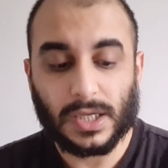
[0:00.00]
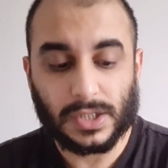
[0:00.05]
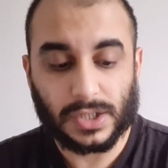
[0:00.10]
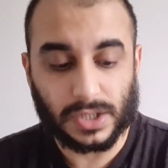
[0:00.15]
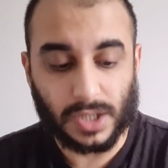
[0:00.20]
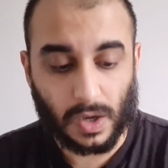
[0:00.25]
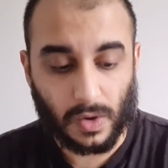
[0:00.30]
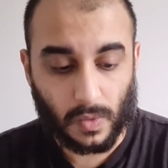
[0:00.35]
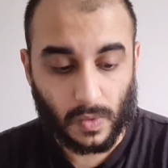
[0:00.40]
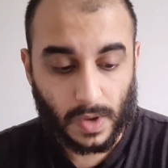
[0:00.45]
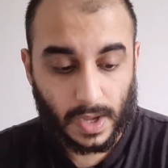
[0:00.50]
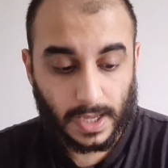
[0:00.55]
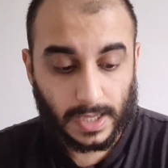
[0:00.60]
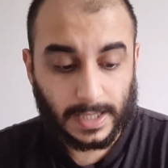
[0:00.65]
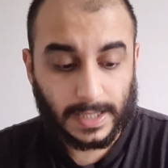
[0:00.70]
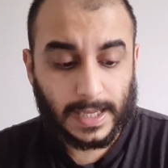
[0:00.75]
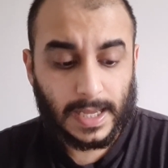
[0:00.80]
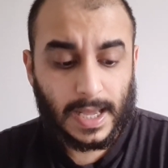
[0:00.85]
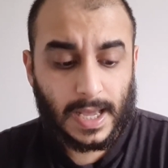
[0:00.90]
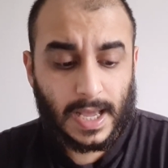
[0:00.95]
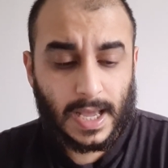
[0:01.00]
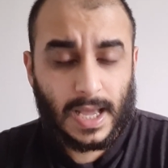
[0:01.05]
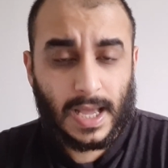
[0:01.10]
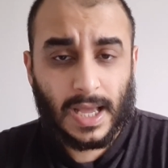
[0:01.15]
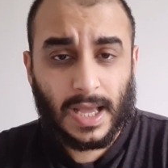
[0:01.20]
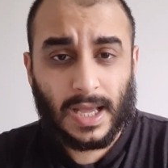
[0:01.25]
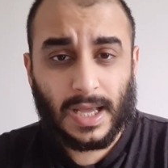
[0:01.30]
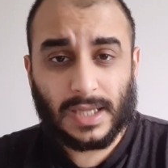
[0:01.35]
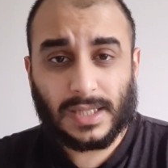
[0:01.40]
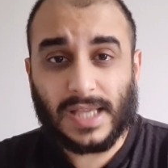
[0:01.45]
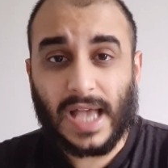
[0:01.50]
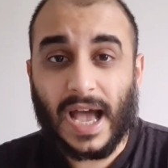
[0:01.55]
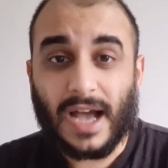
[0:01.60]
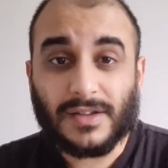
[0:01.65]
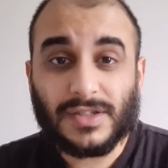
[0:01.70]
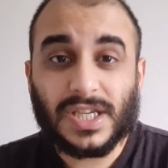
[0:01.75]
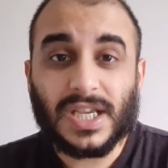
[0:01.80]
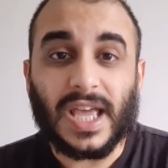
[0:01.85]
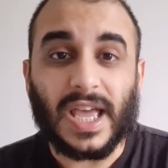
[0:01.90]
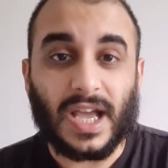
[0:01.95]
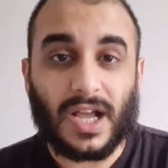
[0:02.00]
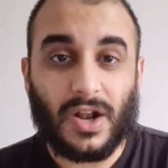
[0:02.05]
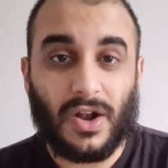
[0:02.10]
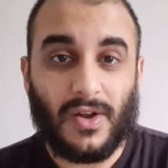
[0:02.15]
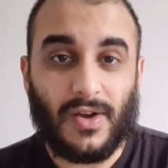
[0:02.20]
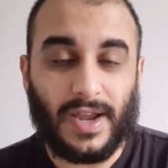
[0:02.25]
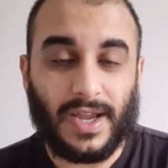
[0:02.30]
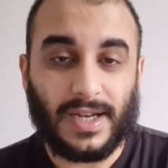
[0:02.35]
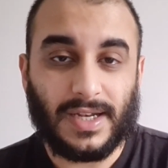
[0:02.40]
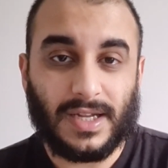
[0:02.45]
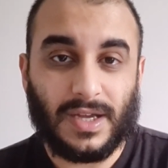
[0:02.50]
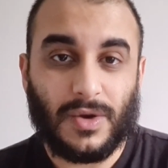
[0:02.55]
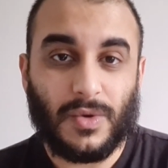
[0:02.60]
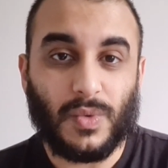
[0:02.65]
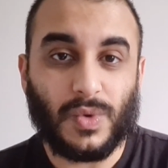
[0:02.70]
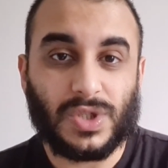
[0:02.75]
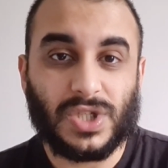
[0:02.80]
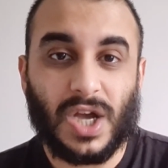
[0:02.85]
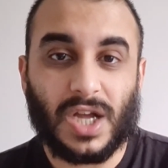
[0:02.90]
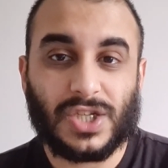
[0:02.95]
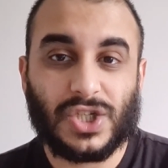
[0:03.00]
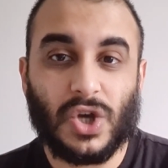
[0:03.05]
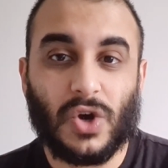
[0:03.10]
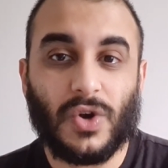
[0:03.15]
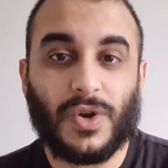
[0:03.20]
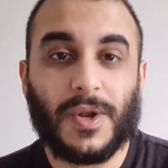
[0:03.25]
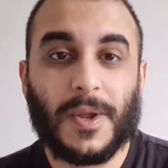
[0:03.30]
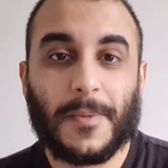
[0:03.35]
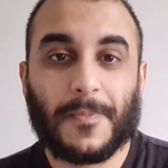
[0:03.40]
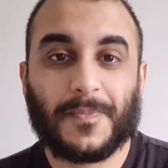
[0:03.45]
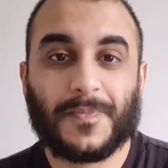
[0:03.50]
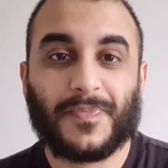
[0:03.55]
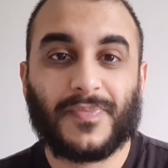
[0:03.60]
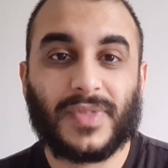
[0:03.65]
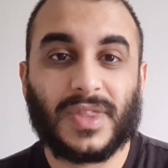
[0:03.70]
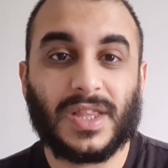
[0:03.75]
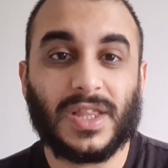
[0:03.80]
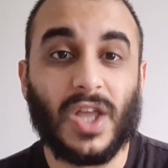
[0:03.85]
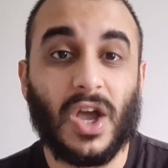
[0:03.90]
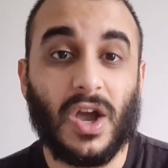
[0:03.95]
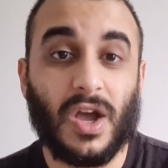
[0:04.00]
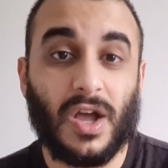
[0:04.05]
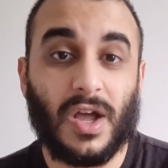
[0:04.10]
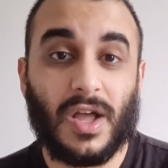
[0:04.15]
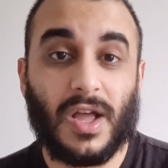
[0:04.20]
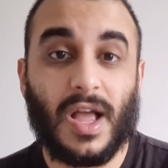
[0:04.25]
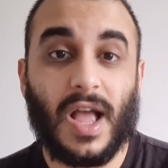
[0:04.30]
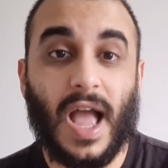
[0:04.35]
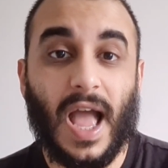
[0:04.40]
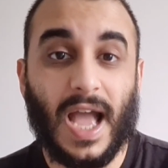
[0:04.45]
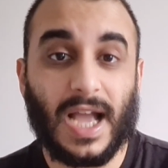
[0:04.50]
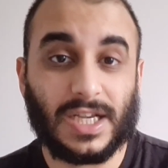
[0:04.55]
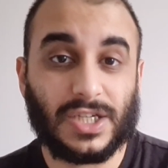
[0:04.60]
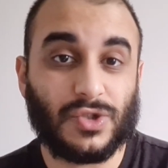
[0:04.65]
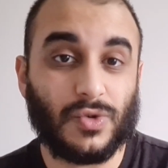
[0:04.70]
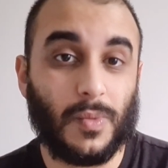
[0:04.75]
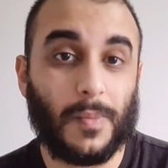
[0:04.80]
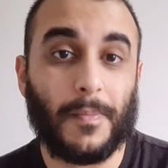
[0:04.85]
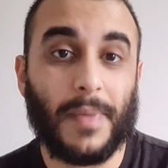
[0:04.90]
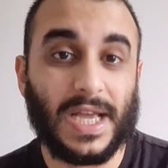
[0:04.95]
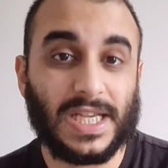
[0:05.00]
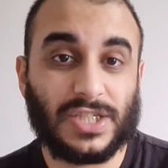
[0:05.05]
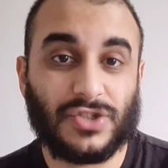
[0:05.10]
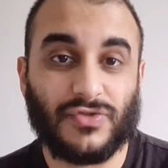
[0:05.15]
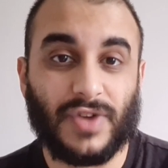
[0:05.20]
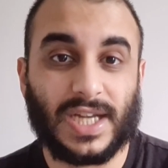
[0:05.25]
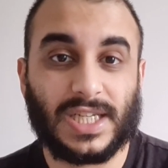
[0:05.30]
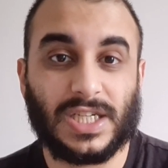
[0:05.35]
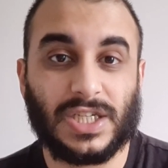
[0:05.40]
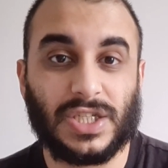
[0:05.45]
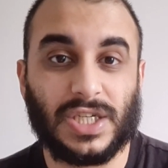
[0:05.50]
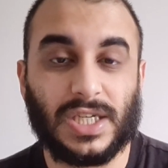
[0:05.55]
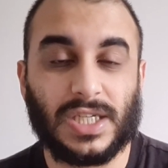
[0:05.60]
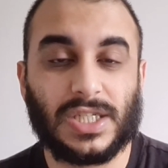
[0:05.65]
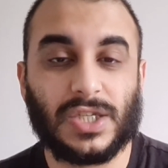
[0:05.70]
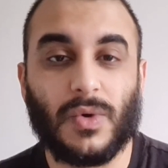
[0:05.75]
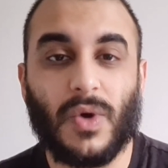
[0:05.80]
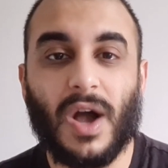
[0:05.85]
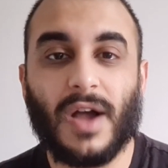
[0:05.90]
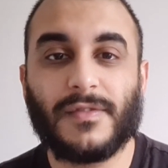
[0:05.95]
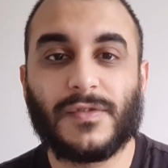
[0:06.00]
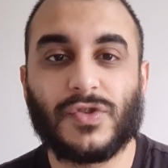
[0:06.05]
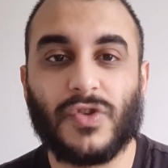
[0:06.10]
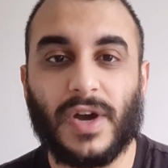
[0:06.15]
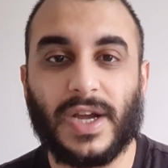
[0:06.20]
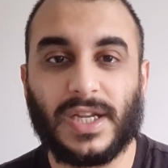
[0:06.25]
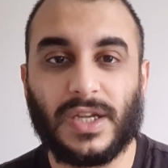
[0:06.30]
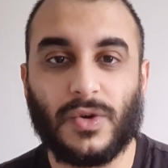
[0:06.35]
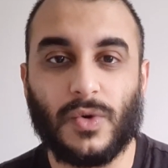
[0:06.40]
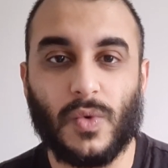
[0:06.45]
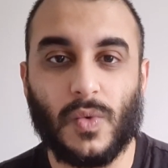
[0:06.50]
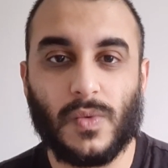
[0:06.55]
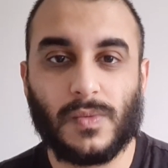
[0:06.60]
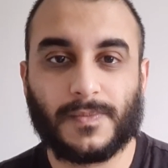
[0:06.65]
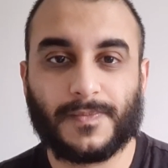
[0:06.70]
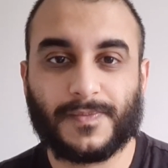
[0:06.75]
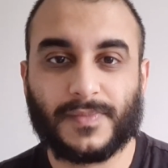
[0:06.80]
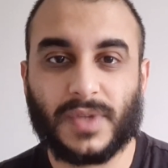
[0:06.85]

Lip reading: So how to get a client, we'll touch on the actual best strategy. So I've tried it all.